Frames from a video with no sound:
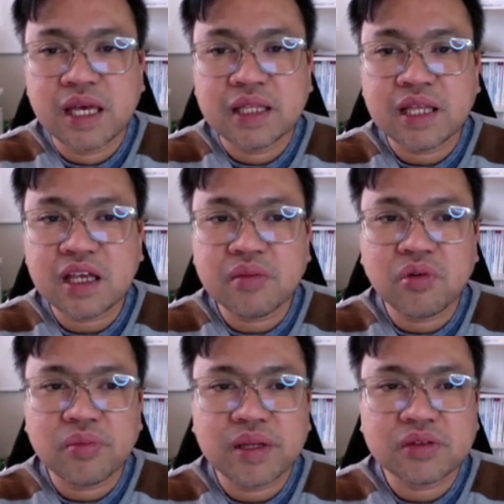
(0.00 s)
Take a
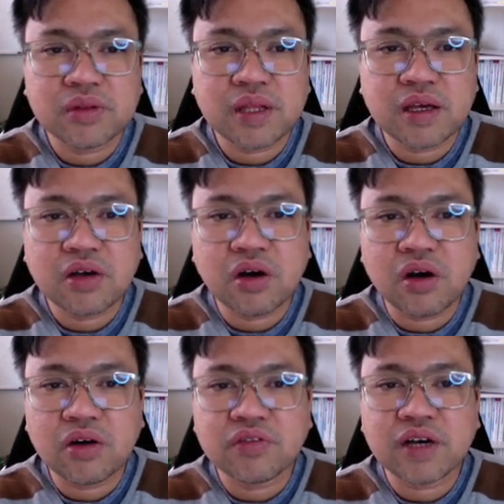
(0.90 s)
moment to think
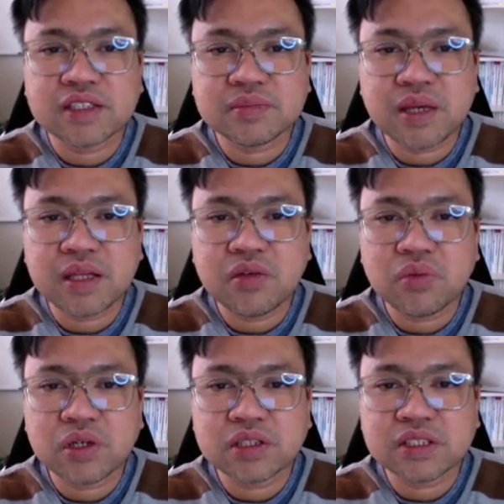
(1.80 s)
of as many words